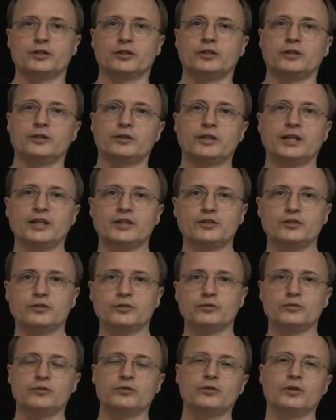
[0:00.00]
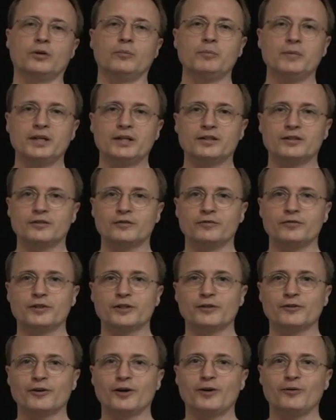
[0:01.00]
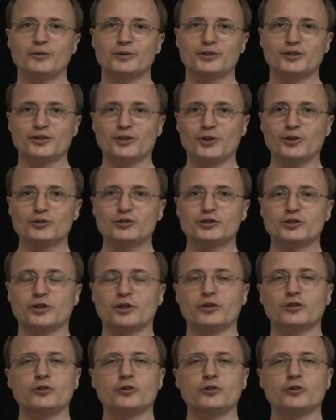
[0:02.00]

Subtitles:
and it takes you a minute to figure out what the notes are.